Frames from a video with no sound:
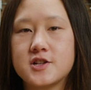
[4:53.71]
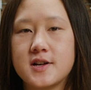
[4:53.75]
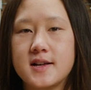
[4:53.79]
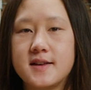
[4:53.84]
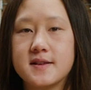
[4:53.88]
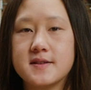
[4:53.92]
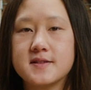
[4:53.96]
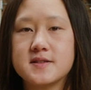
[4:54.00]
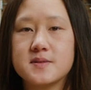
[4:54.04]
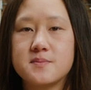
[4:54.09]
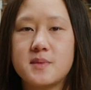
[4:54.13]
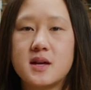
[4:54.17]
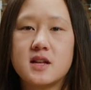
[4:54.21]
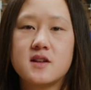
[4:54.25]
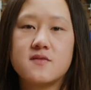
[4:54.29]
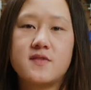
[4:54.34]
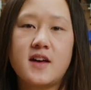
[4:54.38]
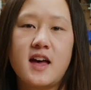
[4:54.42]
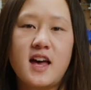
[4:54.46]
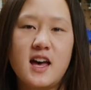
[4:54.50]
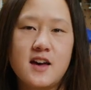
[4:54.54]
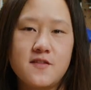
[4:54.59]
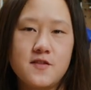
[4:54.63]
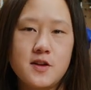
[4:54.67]
jugs made of
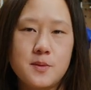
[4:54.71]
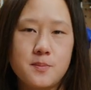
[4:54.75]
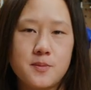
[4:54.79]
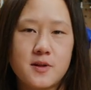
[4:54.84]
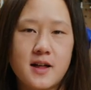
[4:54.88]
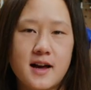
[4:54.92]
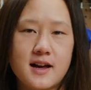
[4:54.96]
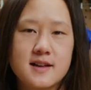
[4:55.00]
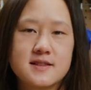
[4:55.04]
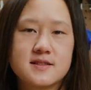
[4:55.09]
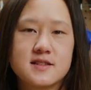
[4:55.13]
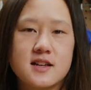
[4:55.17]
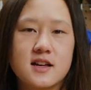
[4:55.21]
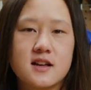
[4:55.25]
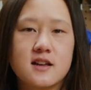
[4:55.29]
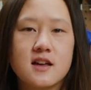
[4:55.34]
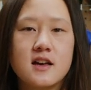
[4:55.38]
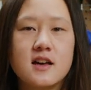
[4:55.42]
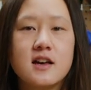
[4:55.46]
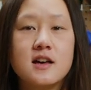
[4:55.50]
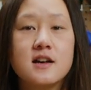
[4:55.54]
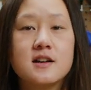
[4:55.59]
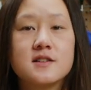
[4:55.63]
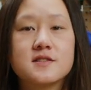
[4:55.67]
heavy plastic
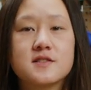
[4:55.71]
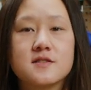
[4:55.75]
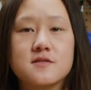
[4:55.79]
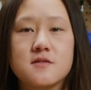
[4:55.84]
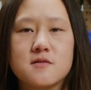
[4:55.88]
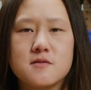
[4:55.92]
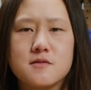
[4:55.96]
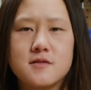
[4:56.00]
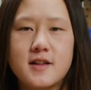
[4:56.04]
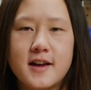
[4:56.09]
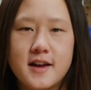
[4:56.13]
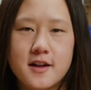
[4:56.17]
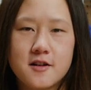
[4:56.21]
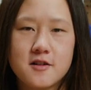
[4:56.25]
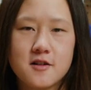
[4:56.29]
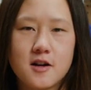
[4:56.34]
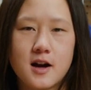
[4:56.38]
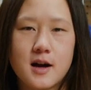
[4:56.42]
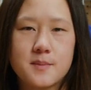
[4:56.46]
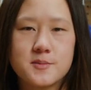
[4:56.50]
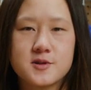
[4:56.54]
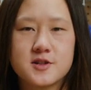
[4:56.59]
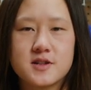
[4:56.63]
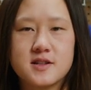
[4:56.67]
to the lighter
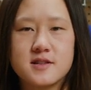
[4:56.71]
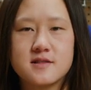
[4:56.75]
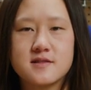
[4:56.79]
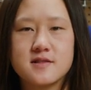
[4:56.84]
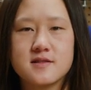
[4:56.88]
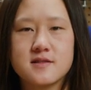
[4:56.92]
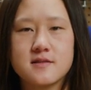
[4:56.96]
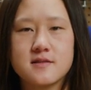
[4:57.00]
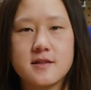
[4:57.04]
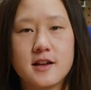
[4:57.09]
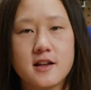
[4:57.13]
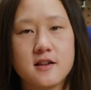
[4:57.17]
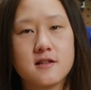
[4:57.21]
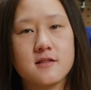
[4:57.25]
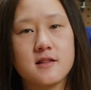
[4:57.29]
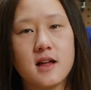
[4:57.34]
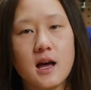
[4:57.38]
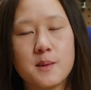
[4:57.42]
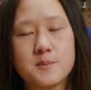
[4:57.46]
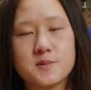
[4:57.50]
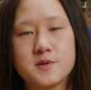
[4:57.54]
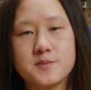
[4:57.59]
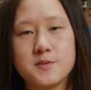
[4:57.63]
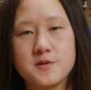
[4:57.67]
options like
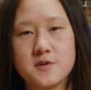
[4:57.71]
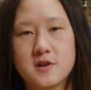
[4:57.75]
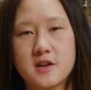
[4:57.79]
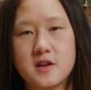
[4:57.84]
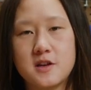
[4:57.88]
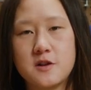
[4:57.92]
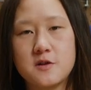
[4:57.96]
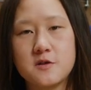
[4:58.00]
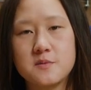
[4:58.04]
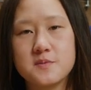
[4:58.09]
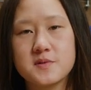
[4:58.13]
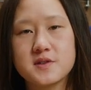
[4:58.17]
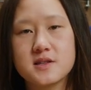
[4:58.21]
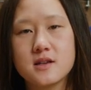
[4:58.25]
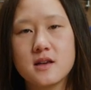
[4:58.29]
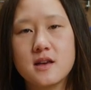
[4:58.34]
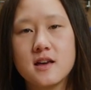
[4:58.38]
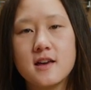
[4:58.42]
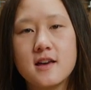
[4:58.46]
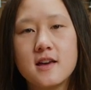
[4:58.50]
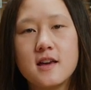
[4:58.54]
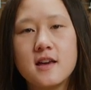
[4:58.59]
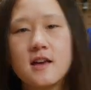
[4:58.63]
collapsible cubes. You